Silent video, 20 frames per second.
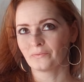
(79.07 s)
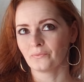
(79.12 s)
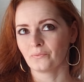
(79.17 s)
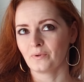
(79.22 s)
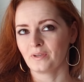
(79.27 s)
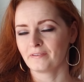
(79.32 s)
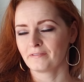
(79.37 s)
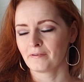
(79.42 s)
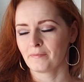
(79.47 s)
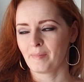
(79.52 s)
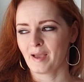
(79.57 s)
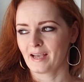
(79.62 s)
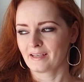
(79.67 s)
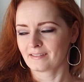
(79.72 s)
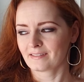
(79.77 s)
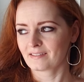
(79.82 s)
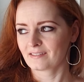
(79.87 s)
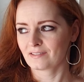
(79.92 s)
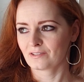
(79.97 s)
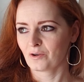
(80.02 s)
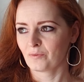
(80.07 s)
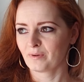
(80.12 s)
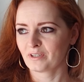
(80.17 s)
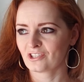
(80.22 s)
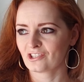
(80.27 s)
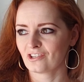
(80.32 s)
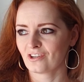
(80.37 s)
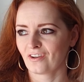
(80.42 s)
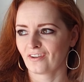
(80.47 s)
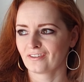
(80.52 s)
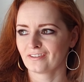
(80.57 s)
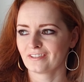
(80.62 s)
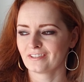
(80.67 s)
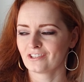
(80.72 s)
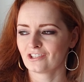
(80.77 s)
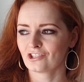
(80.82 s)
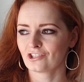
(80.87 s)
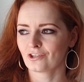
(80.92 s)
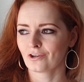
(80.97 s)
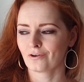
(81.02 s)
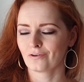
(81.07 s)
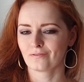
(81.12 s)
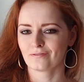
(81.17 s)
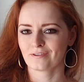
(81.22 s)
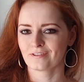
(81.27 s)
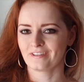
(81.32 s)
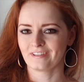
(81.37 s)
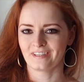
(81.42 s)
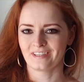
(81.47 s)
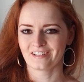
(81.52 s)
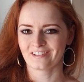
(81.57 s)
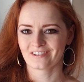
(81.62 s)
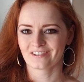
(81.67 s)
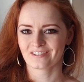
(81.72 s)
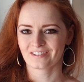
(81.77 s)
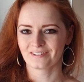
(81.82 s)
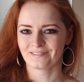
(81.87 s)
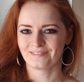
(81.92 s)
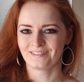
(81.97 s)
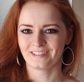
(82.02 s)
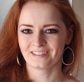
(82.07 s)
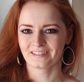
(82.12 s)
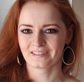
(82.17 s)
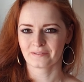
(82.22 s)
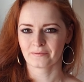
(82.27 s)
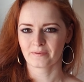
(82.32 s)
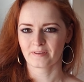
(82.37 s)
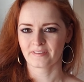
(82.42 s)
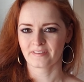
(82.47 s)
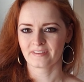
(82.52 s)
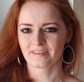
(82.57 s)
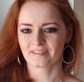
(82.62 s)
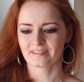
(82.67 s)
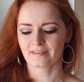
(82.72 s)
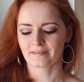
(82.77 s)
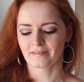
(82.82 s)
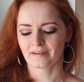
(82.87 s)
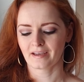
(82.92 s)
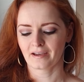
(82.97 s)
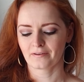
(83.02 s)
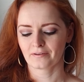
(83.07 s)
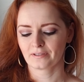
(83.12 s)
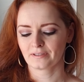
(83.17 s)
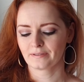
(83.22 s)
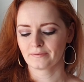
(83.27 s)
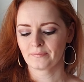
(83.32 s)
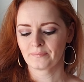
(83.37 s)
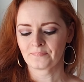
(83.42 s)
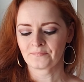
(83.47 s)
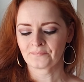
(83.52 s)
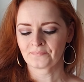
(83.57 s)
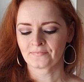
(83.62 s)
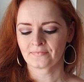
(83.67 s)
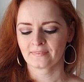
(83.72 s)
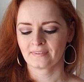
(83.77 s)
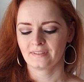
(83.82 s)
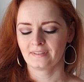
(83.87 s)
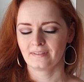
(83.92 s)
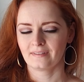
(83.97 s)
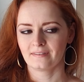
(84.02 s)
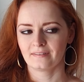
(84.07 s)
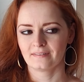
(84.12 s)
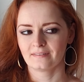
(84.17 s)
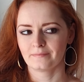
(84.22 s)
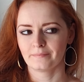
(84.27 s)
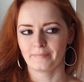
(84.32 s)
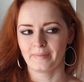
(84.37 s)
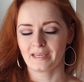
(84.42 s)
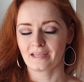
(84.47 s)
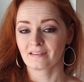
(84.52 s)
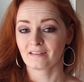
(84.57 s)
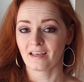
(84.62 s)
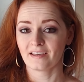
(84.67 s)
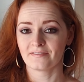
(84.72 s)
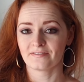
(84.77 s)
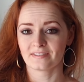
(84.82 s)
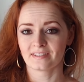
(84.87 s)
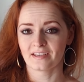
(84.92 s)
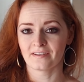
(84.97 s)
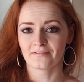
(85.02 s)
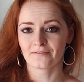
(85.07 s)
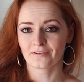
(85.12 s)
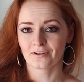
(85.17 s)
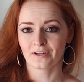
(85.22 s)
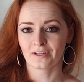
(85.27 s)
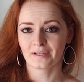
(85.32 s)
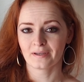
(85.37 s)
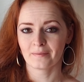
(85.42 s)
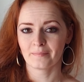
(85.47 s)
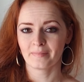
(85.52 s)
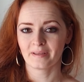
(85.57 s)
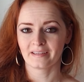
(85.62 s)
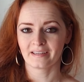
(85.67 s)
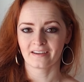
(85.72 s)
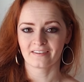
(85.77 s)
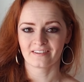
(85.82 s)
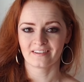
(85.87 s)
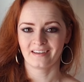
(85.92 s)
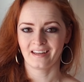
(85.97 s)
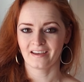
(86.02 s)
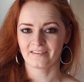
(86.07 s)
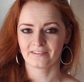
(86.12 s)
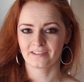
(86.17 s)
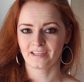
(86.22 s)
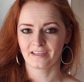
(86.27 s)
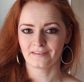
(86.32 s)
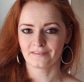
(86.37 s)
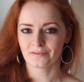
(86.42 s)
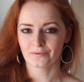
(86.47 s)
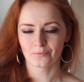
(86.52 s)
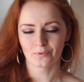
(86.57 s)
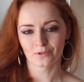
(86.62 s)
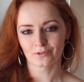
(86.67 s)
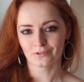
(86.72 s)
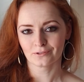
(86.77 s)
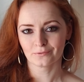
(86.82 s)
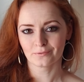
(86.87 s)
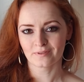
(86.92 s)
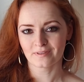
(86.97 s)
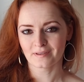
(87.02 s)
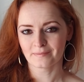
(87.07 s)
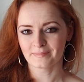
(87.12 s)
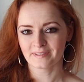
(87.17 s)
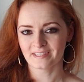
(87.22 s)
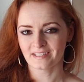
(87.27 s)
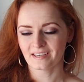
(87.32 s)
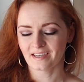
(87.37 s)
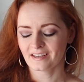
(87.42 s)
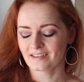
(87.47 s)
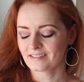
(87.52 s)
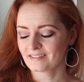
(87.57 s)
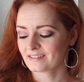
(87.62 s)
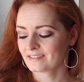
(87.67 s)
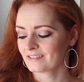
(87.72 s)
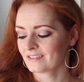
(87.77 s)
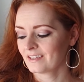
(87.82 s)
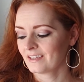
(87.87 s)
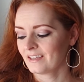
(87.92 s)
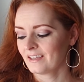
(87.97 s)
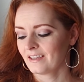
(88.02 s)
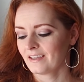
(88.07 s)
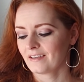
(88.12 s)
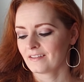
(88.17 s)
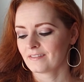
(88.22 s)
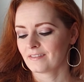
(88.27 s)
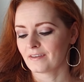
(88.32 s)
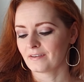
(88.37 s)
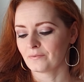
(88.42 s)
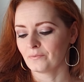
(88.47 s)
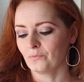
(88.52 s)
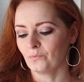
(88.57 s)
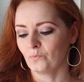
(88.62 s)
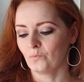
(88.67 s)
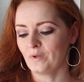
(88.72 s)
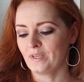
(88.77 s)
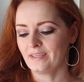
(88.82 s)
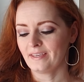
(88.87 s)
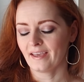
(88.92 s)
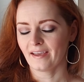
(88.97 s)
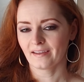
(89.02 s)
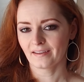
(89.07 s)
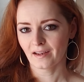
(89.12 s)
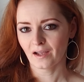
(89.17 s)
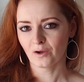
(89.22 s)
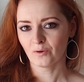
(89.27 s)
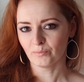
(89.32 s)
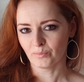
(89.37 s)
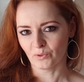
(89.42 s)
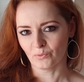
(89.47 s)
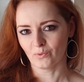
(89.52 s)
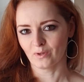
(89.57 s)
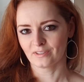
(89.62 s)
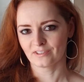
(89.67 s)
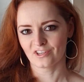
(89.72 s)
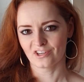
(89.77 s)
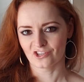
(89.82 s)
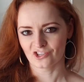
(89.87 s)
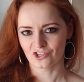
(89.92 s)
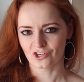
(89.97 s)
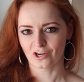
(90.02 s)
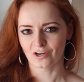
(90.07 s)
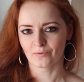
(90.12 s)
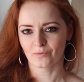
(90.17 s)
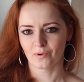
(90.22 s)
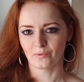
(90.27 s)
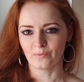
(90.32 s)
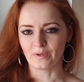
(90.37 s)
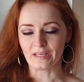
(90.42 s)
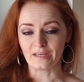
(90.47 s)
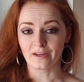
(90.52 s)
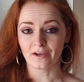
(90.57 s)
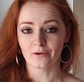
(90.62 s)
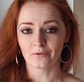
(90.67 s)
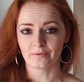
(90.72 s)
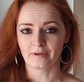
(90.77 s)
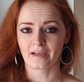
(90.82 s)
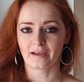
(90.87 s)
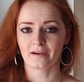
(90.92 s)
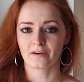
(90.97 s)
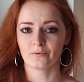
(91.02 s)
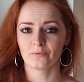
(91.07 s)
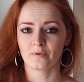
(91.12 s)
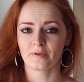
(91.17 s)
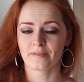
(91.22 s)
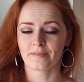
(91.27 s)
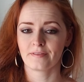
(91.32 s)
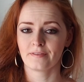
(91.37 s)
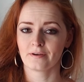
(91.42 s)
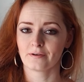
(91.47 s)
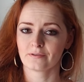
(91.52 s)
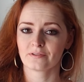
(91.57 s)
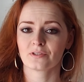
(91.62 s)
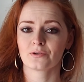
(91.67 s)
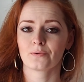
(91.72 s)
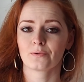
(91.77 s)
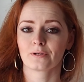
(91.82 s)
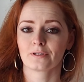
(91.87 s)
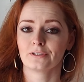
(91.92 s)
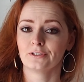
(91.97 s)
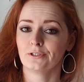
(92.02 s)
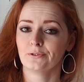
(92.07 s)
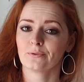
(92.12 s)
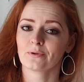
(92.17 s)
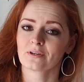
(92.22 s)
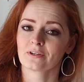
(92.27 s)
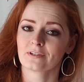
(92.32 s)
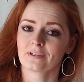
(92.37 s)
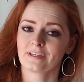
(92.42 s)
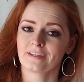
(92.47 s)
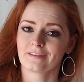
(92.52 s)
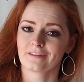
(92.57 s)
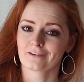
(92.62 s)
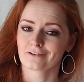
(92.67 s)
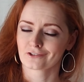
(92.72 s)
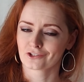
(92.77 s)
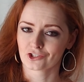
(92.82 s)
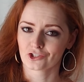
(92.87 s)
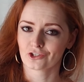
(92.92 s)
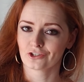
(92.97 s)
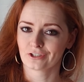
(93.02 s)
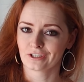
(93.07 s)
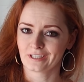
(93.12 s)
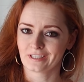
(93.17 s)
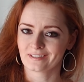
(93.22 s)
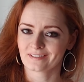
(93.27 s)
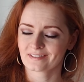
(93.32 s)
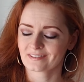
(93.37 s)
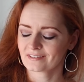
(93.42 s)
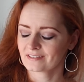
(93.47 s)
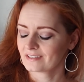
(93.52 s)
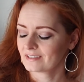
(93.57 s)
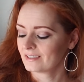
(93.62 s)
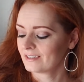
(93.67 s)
We've amassed so much knowledge over the years of dealing with this on how to make life safe for him and how to navigate the world with MCS that we can't help but want to share what we know now with those who are newer in their journeys.